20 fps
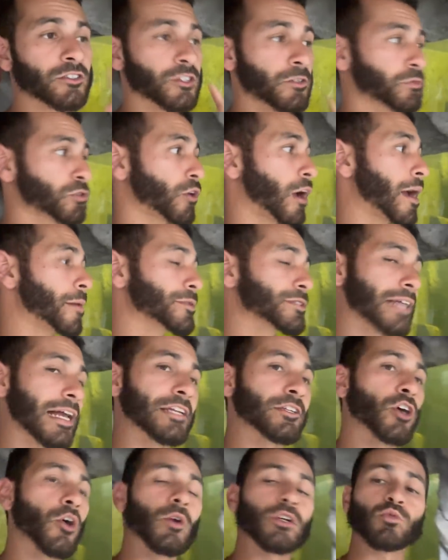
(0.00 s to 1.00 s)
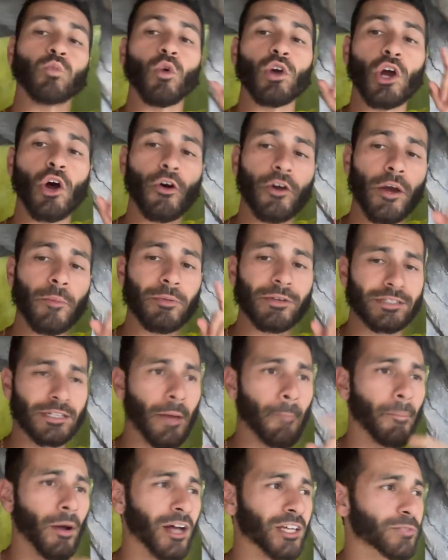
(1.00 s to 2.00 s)
subscribers. I know it's
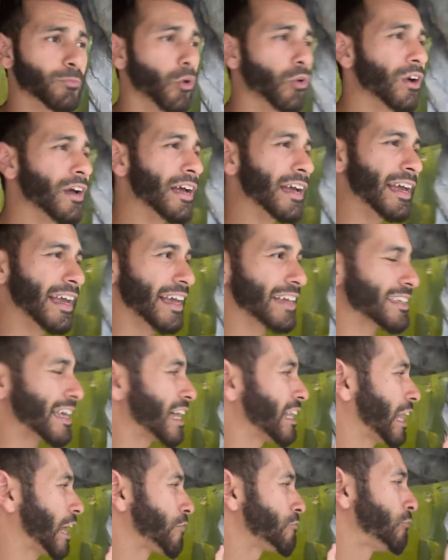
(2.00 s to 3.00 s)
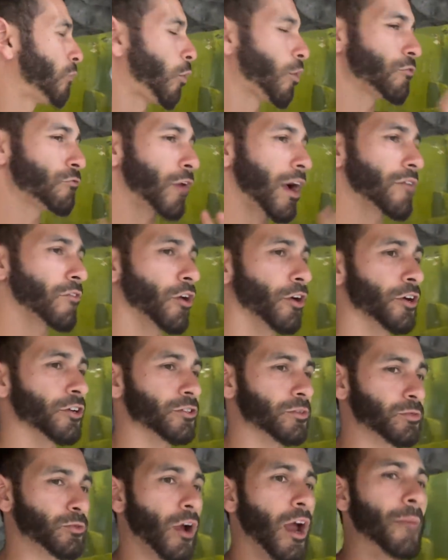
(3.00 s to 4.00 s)
100% possible. He's at like 400 or 500
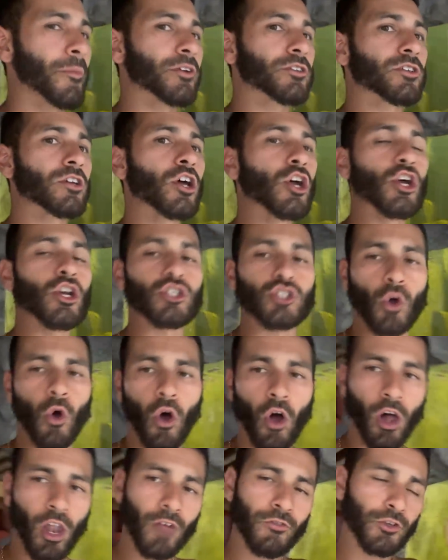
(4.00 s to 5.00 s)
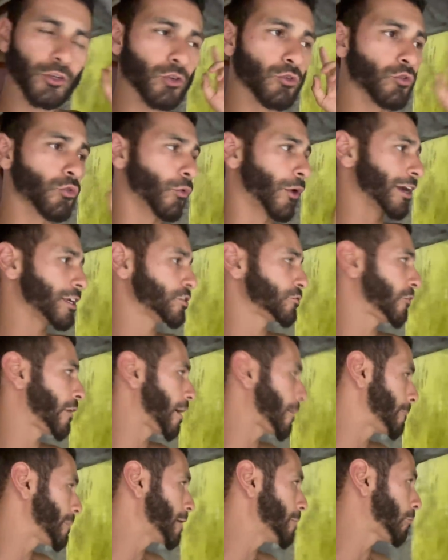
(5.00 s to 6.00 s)
subscribers. So all of you ranch
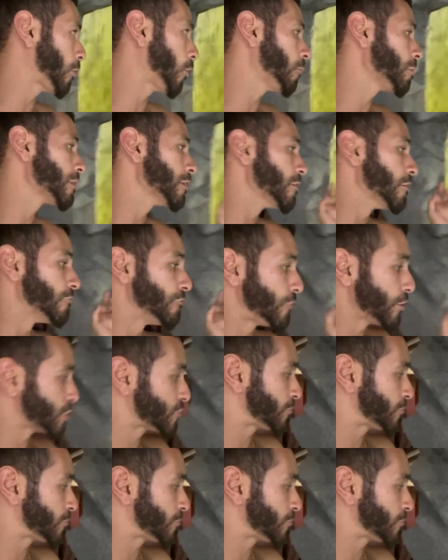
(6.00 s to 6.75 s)
fam people, fish